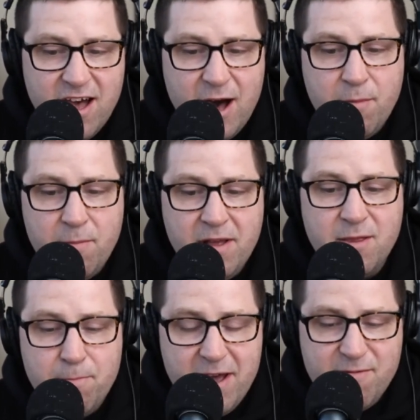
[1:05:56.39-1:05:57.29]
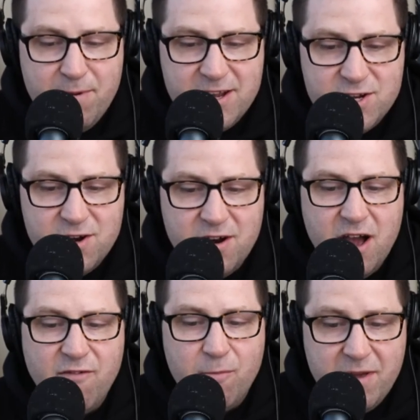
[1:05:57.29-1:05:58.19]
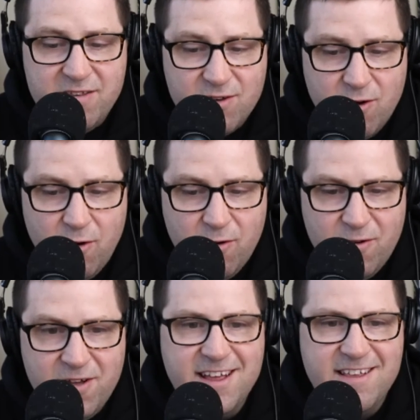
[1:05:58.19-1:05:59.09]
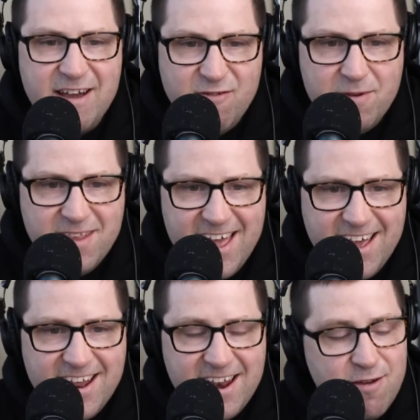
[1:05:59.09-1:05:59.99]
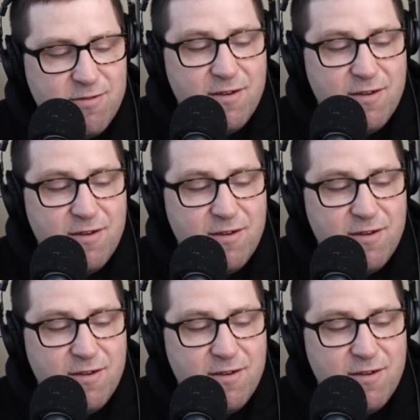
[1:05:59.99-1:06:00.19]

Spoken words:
I'm gonna make the best picture of a piece of coal that's ever been taken. And I was like,